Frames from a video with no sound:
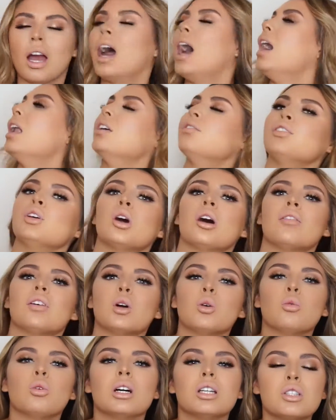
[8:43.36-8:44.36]
And if you
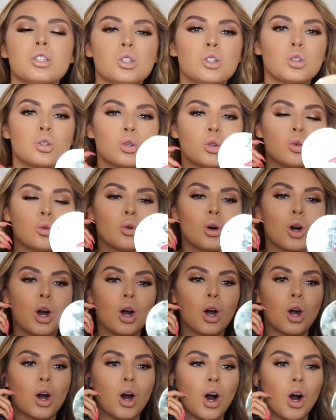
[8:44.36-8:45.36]
ever want to
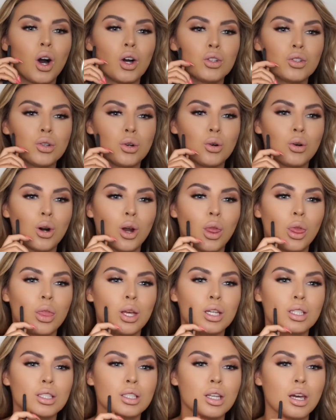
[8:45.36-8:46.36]
contour
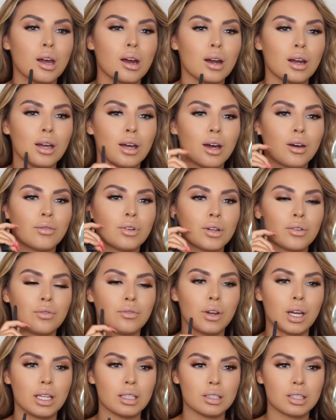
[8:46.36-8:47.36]
this area of your
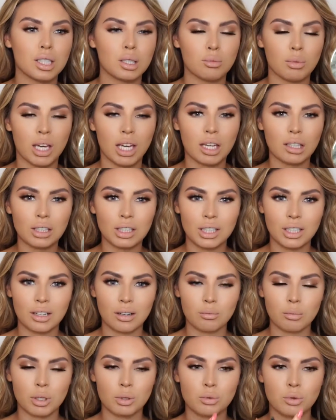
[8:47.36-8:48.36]
face to make it
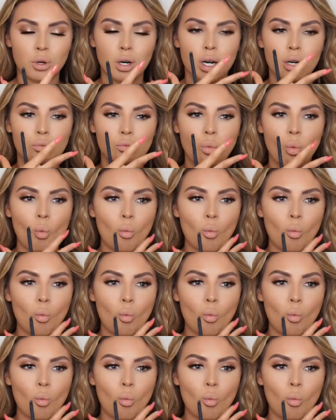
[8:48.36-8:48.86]
look much more